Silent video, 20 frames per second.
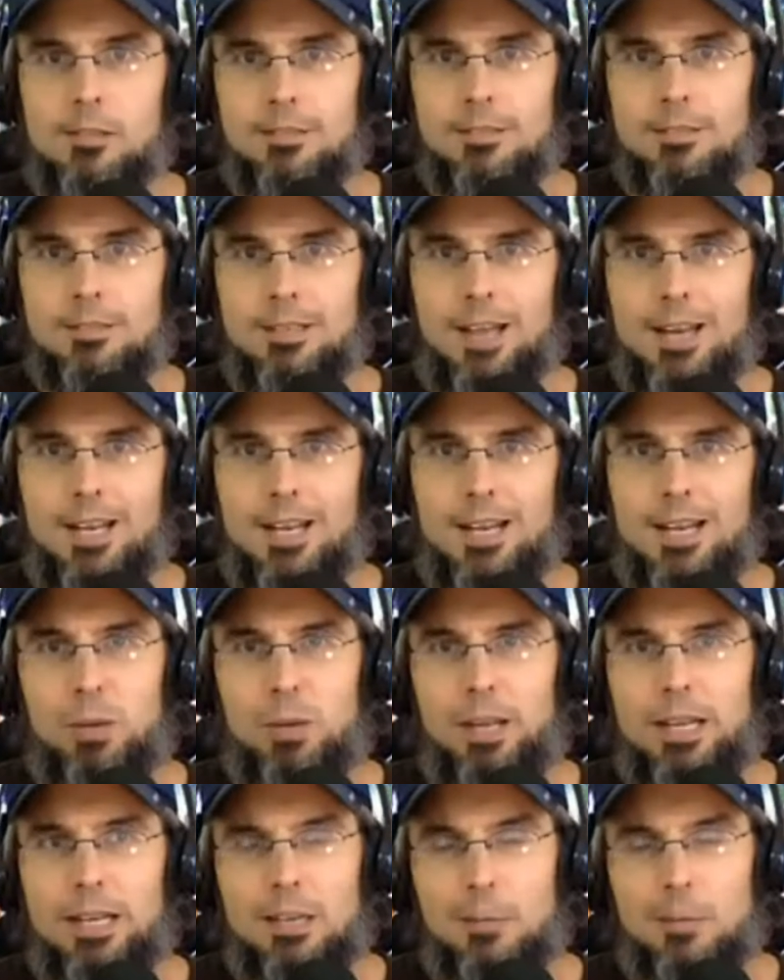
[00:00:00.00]
not
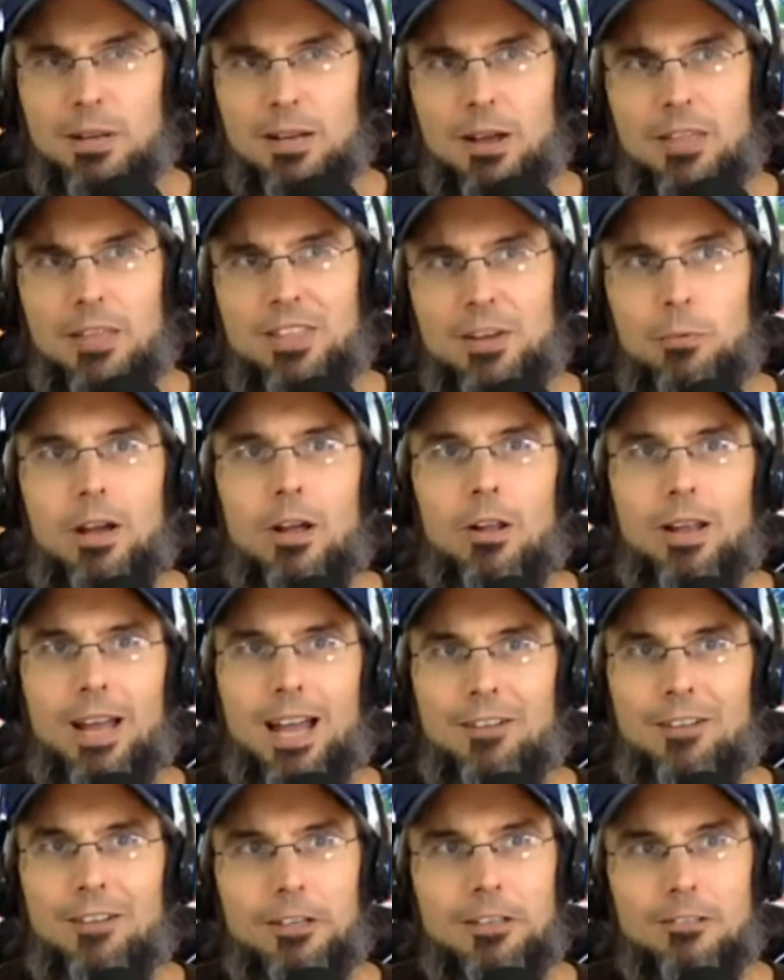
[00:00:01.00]
explained. I mean, I think we all
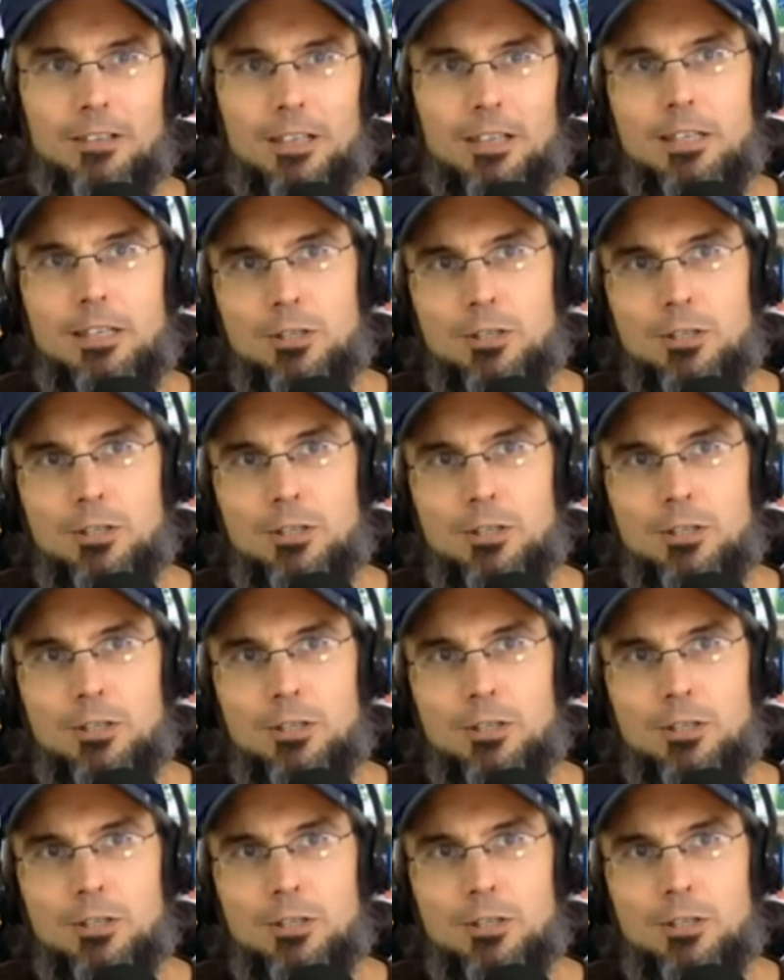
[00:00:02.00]
have it, right?